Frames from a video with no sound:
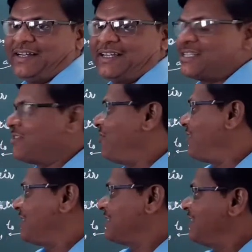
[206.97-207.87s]
It is
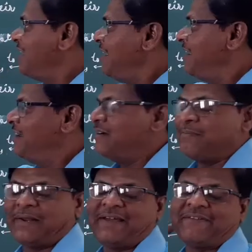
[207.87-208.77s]
called as the
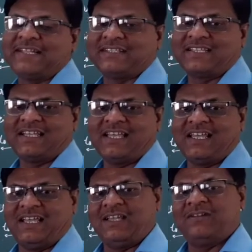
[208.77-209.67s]

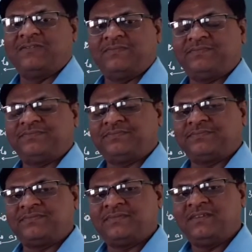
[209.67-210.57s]
frequency.
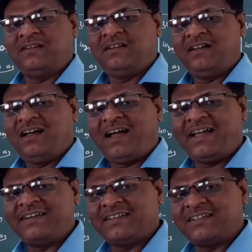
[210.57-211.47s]

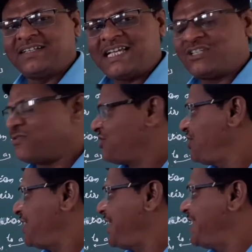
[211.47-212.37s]
And the next
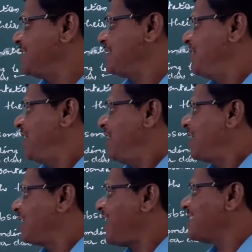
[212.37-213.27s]
question
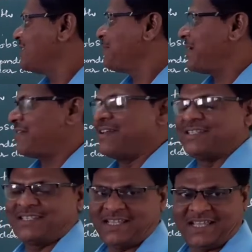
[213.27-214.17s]
is class
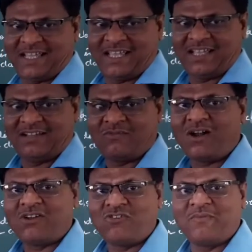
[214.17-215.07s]
frequency.
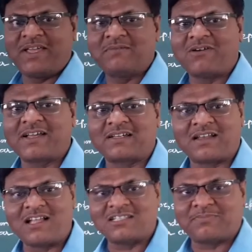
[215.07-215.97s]
What do you mean by
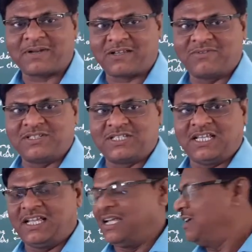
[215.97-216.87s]
class frequency?